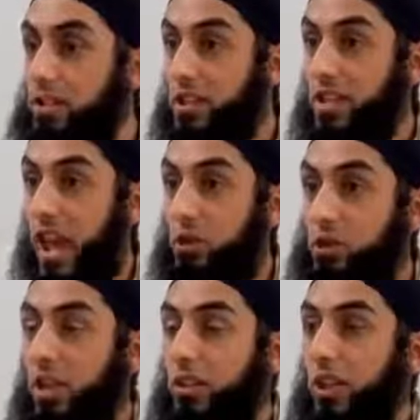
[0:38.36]
This is how
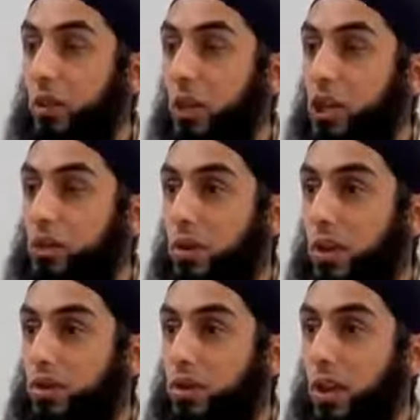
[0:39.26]
shaitan works with
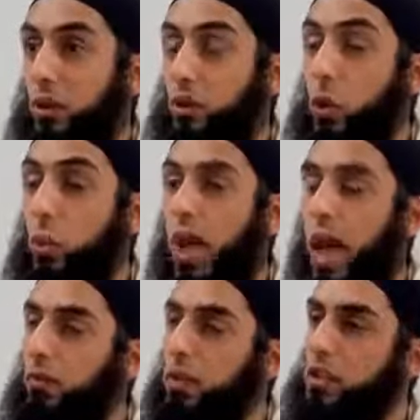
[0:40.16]
us. Do we
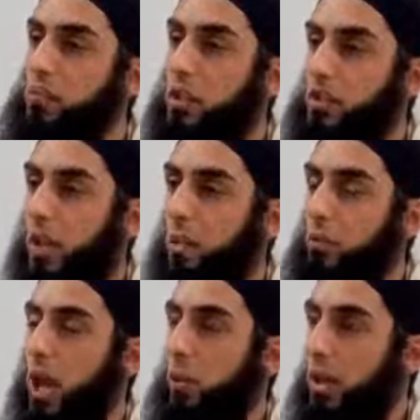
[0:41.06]
have this much time
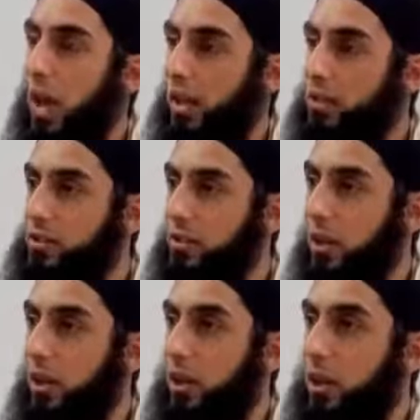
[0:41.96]
on our hands
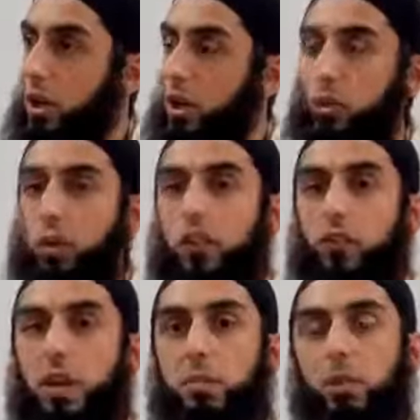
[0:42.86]
to
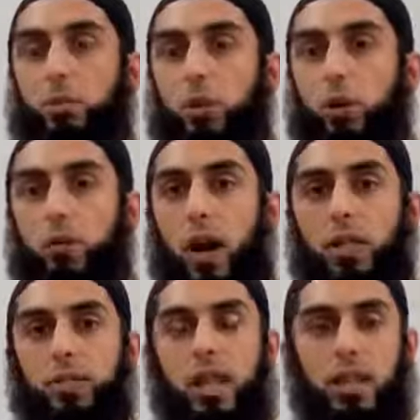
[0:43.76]
give people
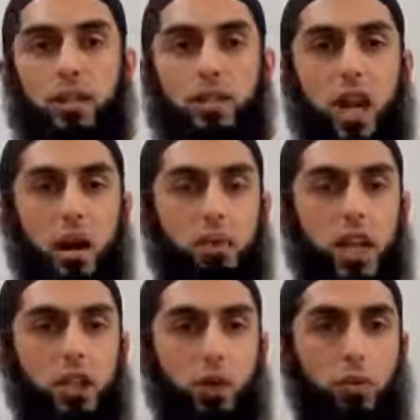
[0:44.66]
profile status
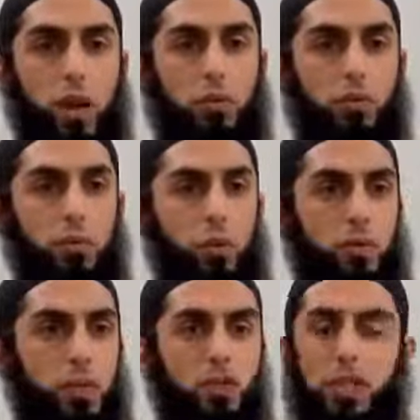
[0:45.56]
updates over every
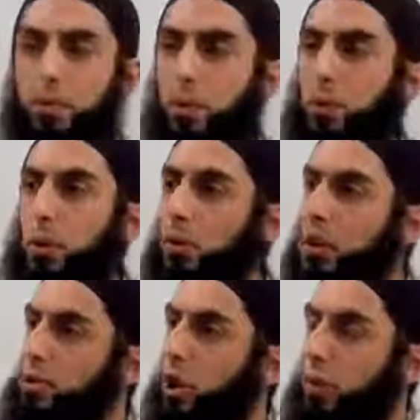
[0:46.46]
move and step and thought
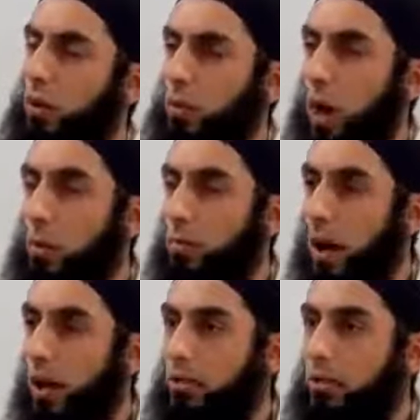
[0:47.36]
that's going through our
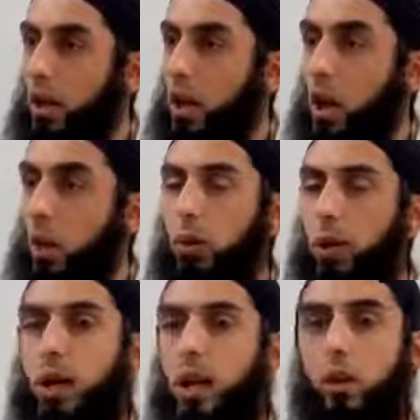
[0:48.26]
mind?
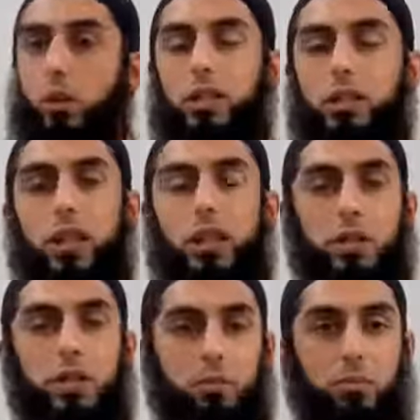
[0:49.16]
Wallahi ya ikhwan, sell
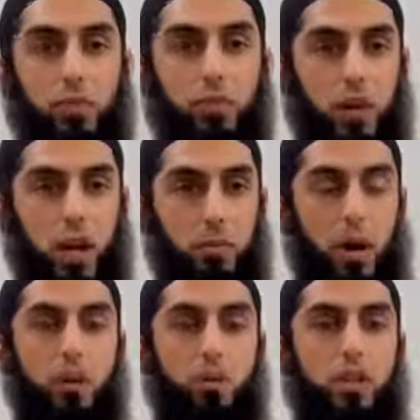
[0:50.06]
me some of your time.
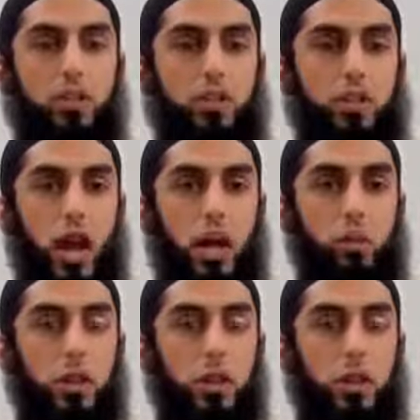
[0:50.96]
I wish